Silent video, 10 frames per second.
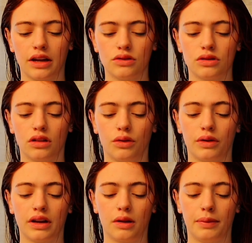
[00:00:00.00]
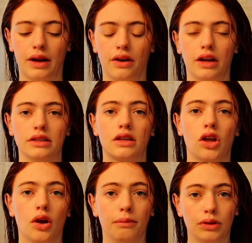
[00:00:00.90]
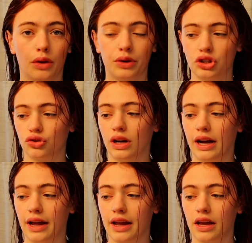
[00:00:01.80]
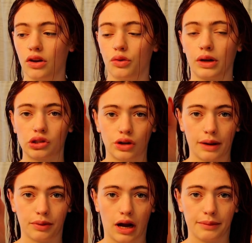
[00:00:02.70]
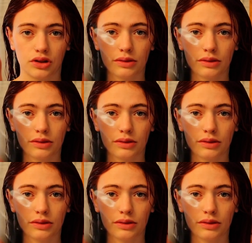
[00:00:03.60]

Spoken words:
I use the L'Oreal Paris Blow It Dry Quick Dry Primer